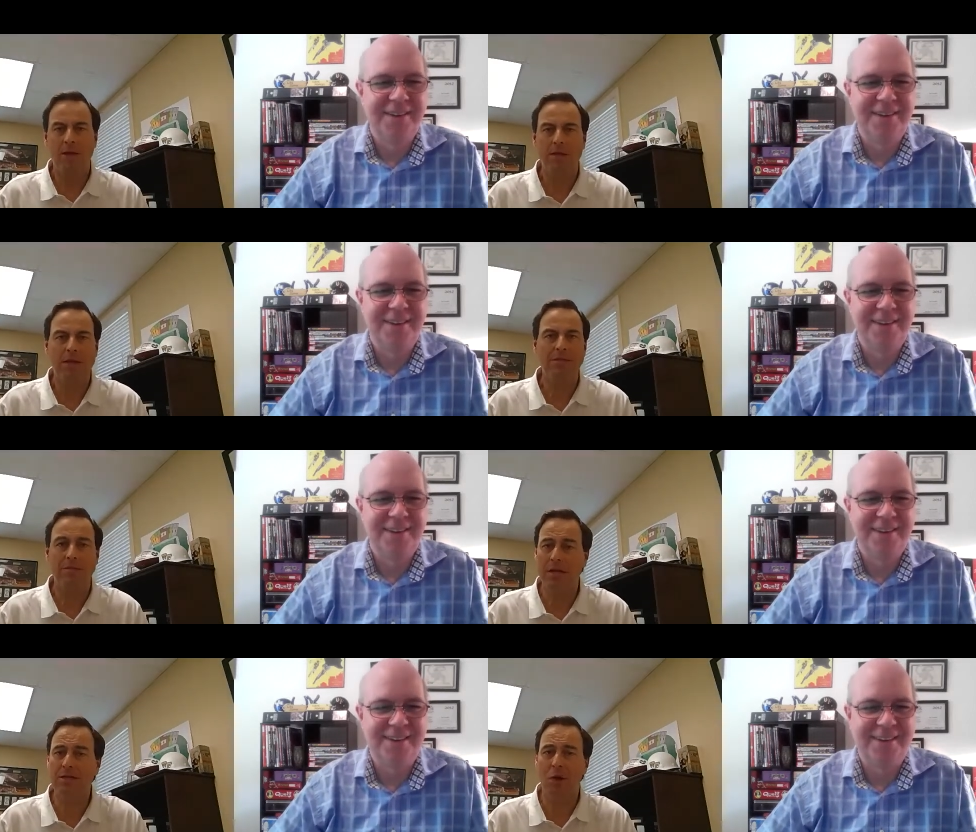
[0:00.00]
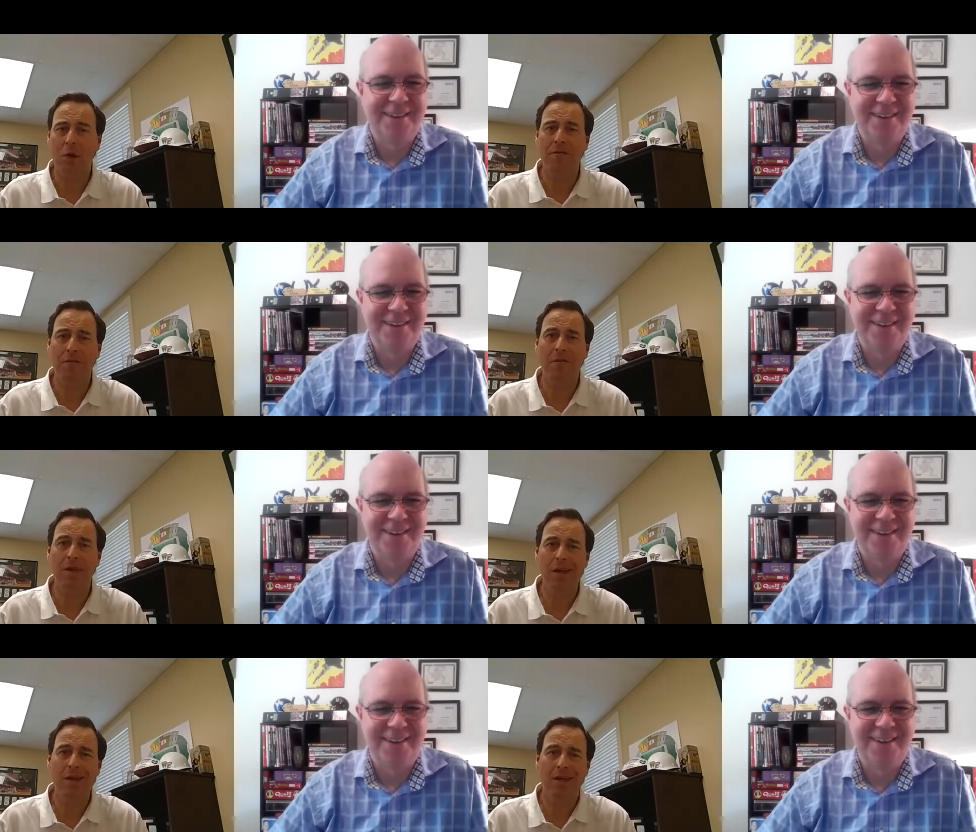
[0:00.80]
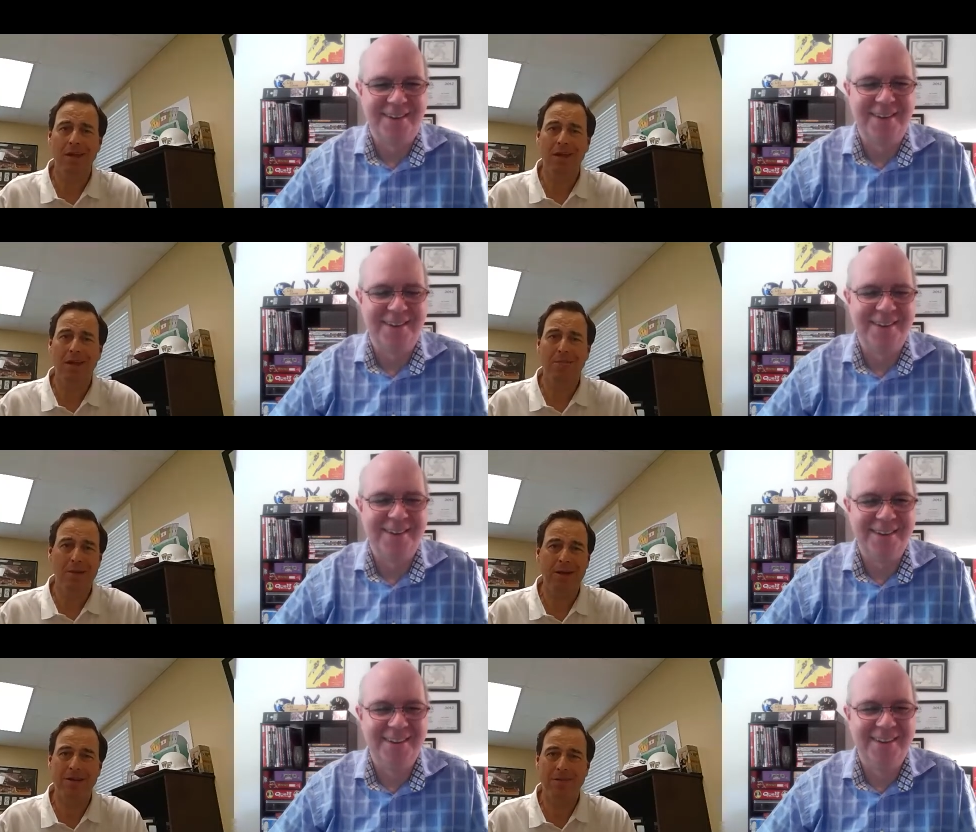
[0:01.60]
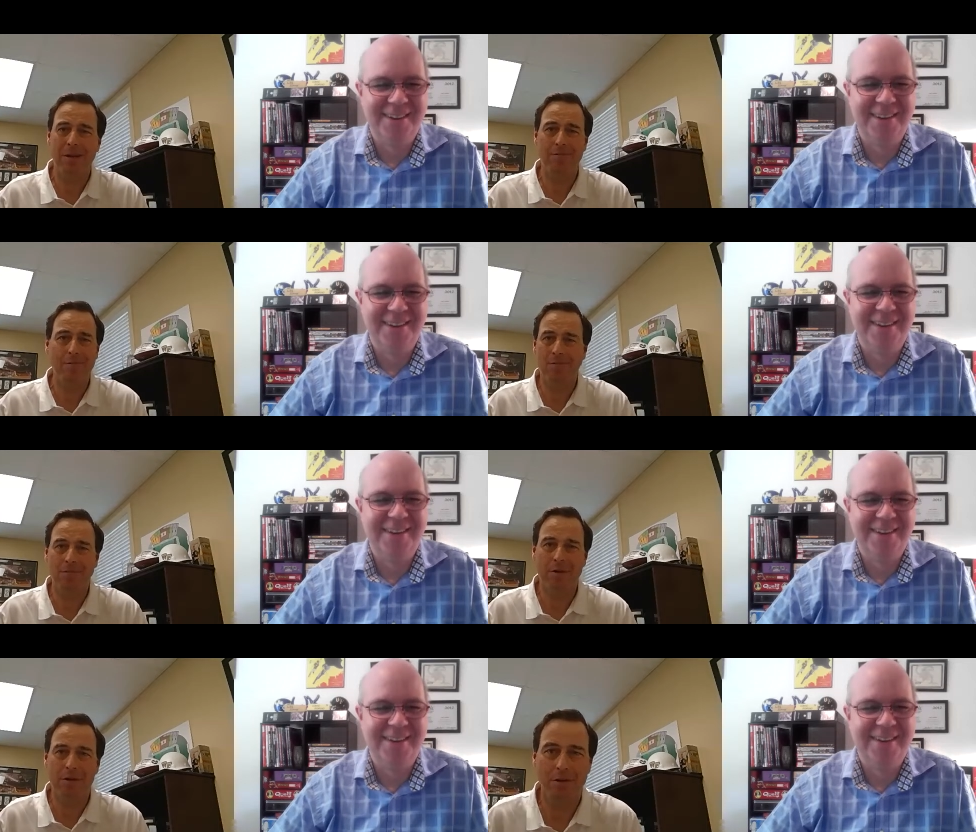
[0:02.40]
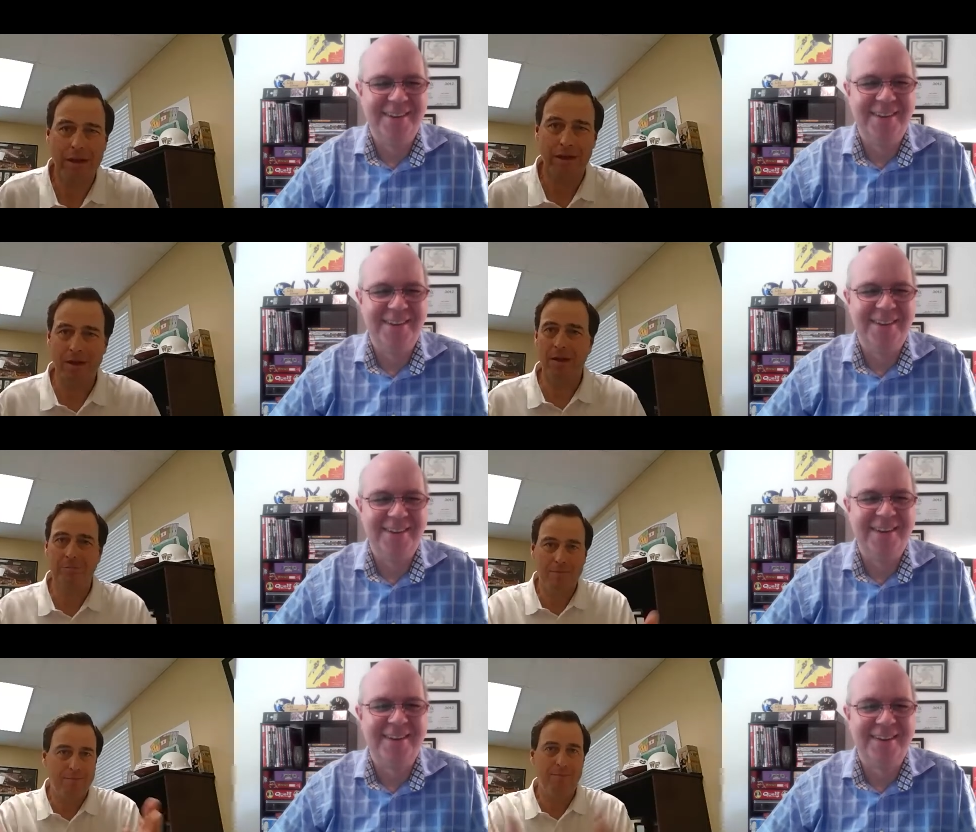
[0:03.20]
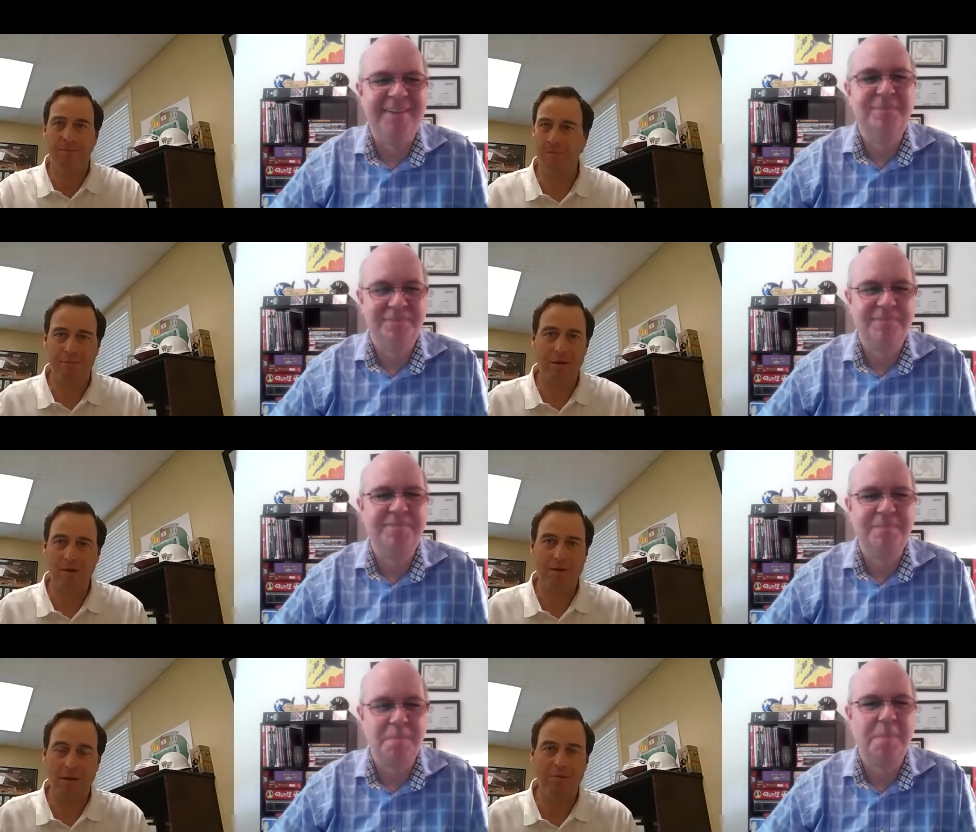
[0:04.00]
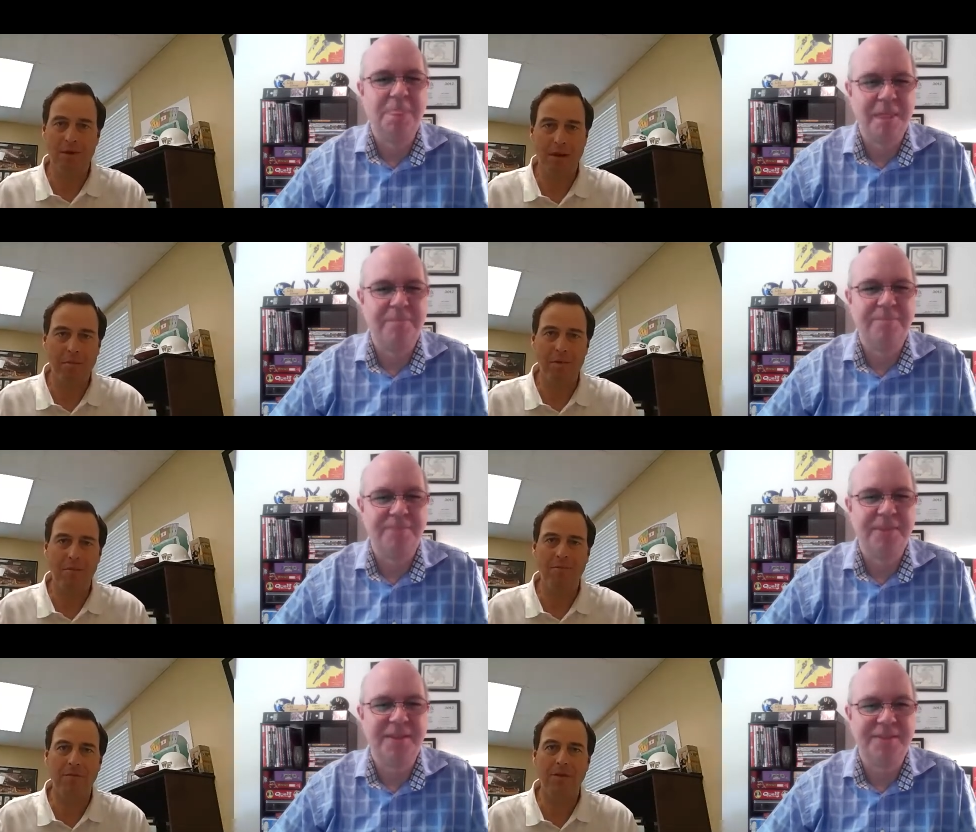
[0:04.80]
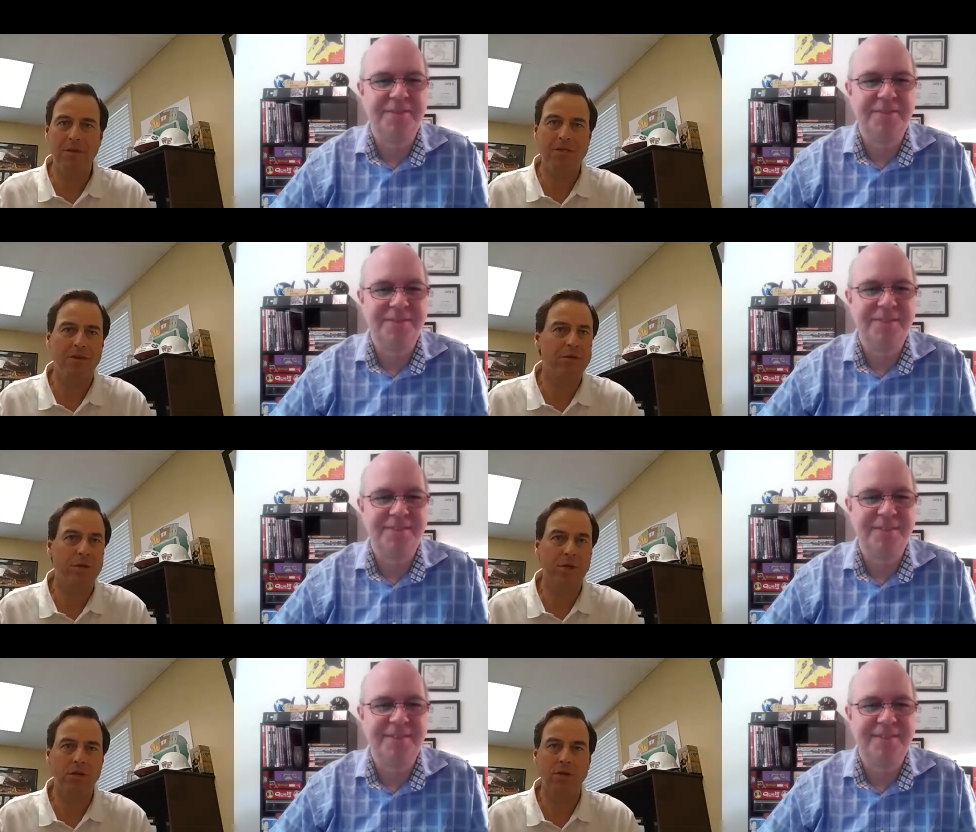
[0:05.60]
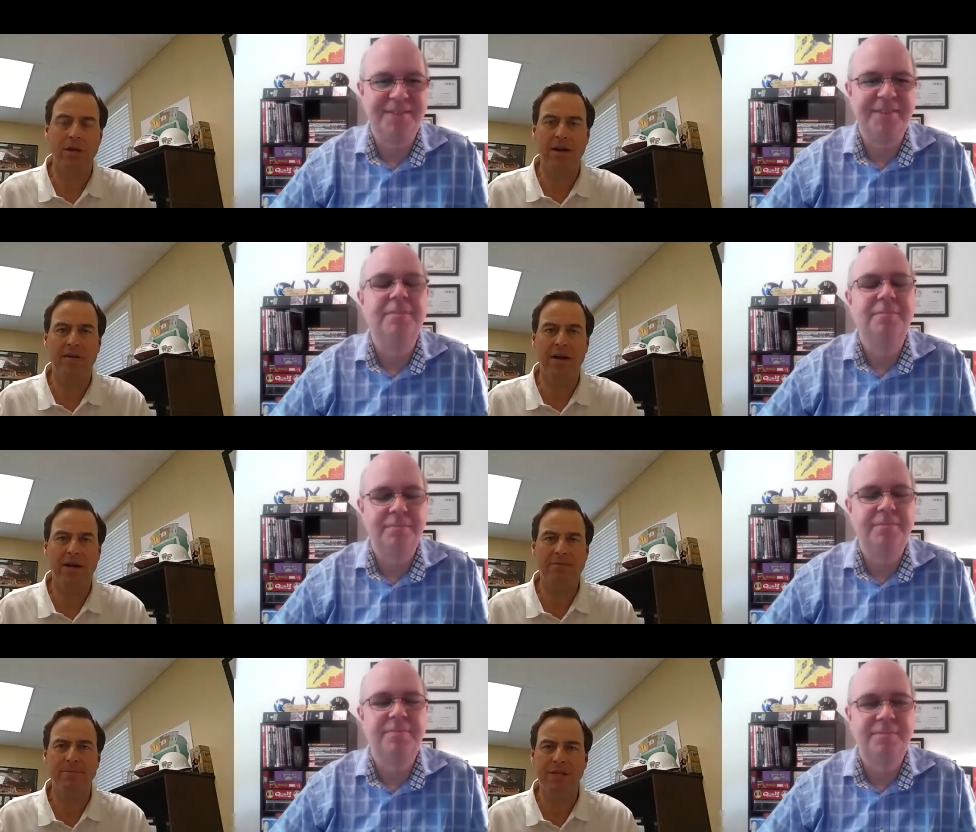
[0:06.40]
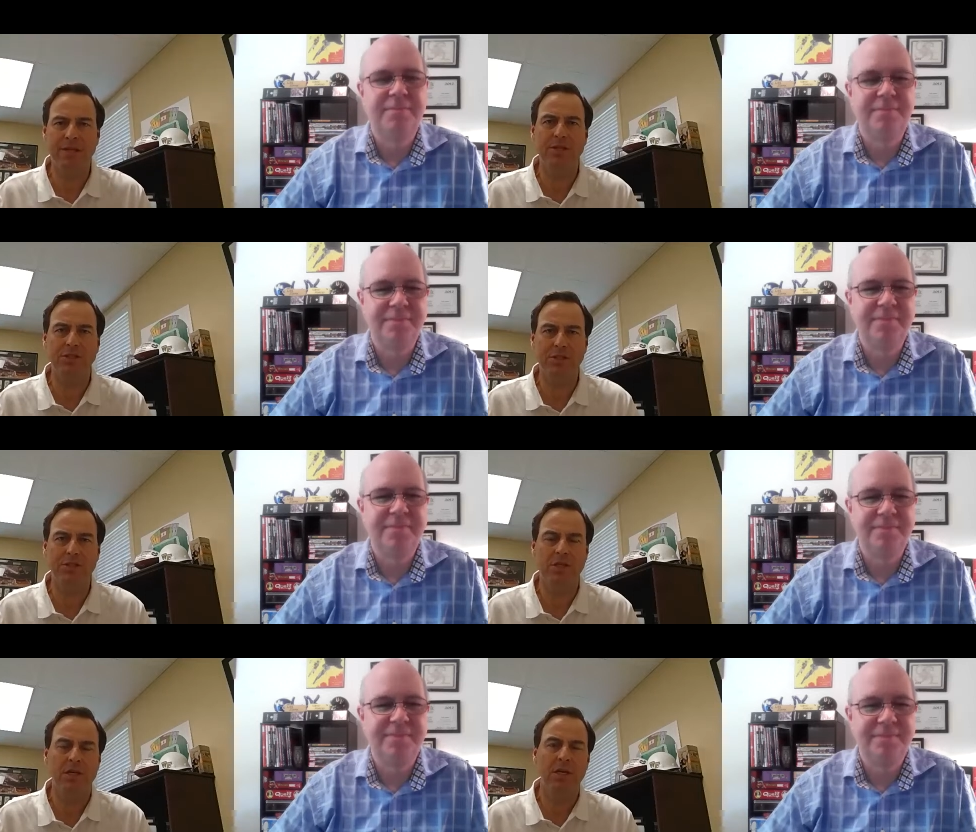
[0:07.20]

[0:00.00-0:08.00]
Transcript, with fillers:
Speaker 1: That's hard for me because I'm, you know, like a lot of folks, I'm fairly self-critical and have high expectations.